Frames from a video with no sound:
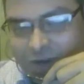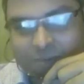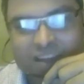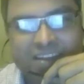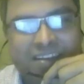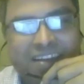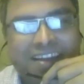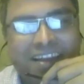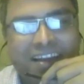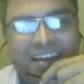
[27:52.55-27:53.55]
million
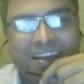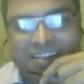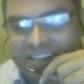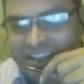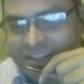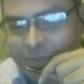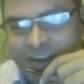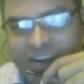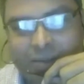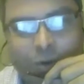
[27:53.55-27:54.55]
sales per
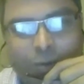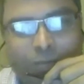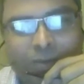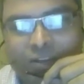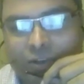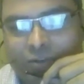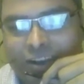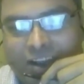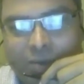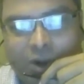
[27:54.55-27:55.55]
day, probably we will
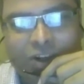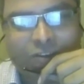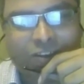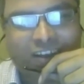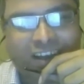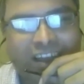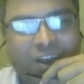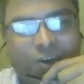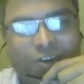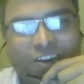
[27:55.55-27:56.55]
come on to the
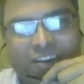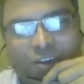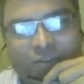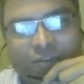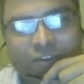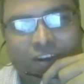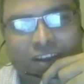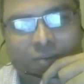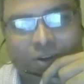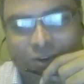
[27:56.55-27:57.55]
hangout, and or we will
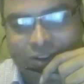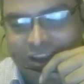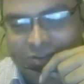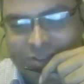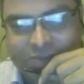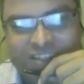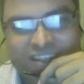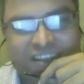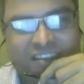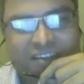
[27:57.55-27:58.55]
come on to the announcement
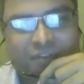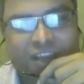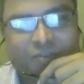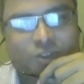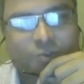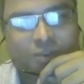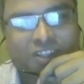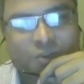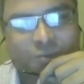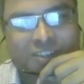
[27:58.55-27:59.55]
saying that we have so much
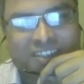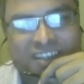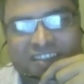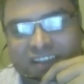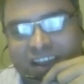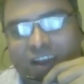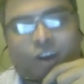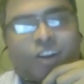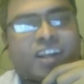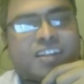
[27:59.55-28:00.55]
sales.
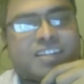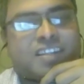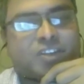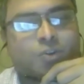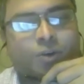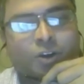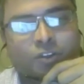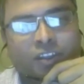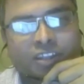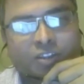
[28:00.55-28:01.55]
Or let us say tomorrow
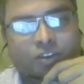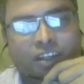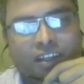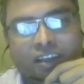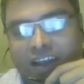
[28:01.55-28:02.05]
there is only